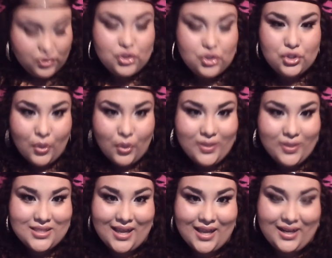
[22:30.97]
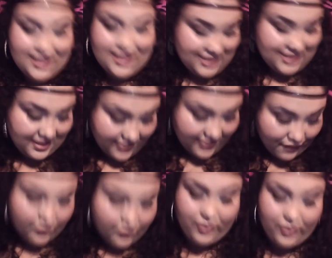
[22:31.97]
So excited because I
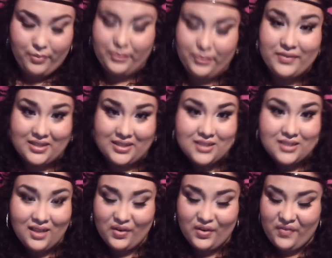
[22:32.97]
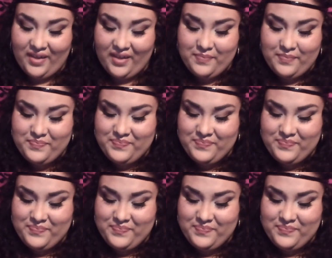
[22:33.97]
love royal blue, and that's the color of it.